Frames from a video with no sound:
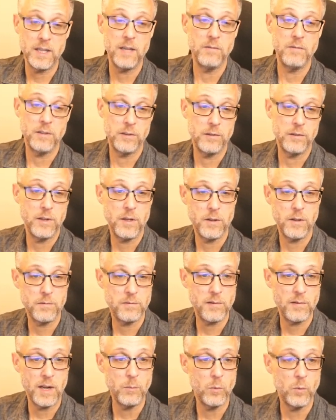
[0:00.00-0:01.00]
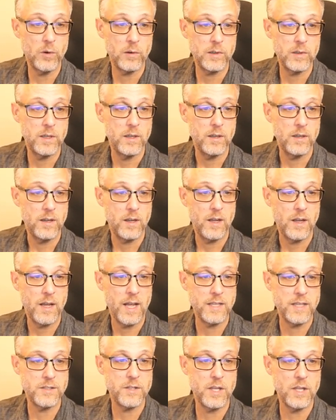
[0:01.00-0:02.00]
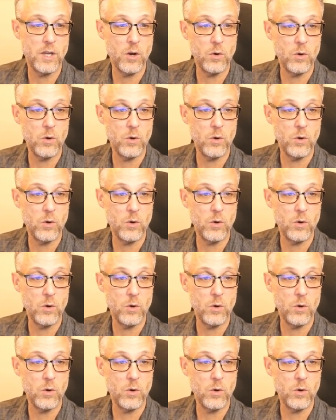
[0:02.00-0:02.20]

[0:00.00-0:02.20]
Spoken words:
They've learned the framework as the